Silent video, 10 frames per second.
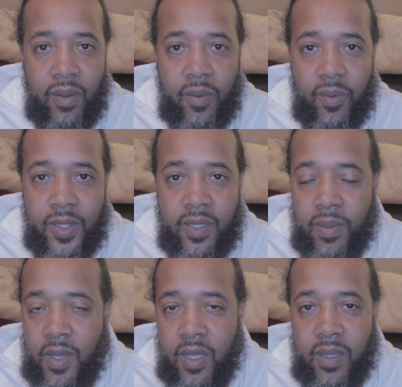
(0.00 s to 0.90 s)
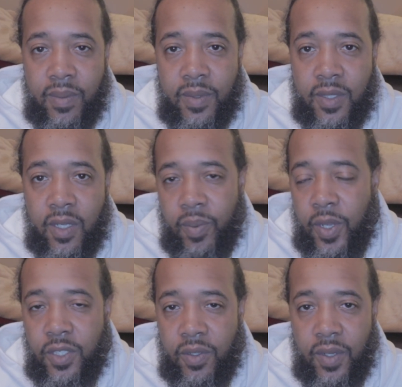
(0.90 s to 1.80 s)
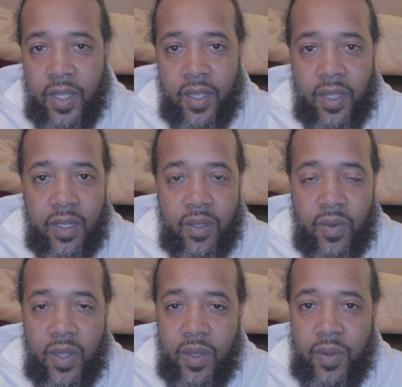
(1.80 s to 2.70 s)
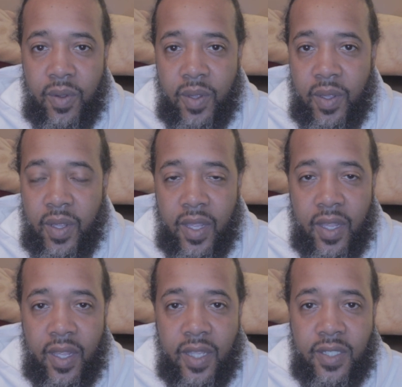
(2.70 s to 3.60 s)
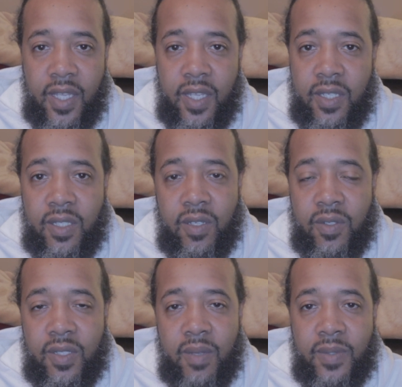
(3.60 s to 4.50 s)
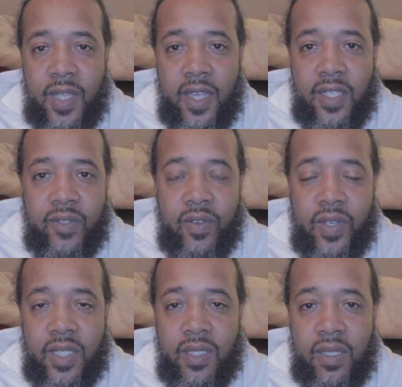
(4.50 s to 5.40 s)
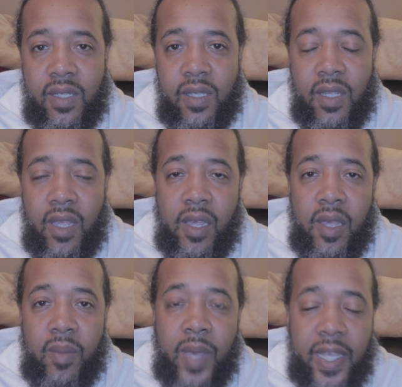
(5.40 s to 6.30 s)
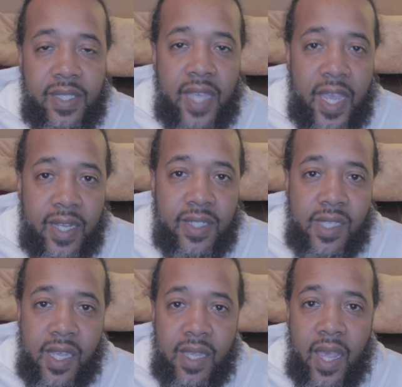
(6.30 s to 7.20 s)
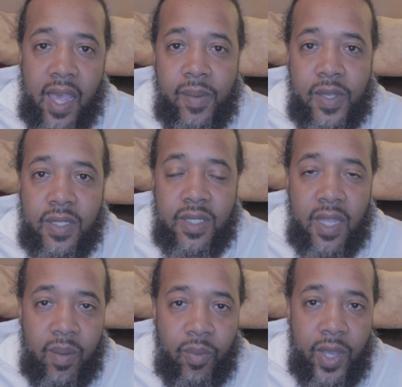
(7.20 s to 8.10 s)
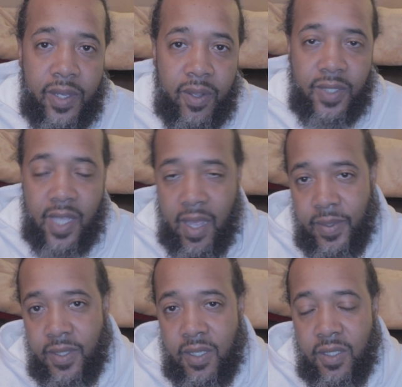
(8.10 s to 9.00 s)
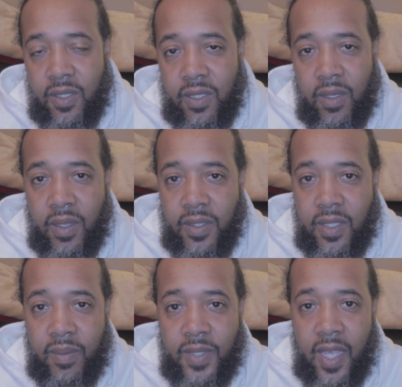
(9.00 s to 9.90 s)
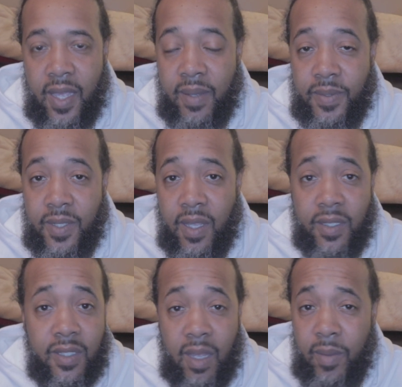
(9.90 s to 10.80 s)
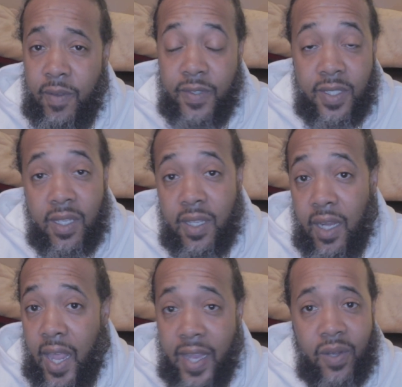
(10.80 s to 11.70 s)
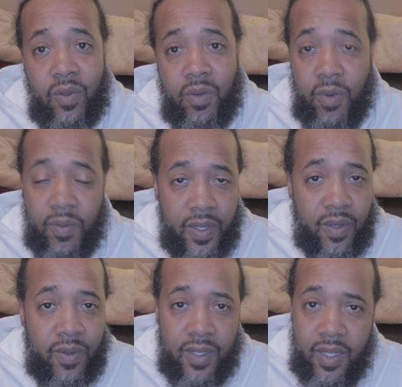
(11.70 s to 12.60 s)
we succumb to the pressure, and you know, uh, and it's easier sometimes for us to maintain the same habits than to break those habits because sometimes some of us like doing what we're doing.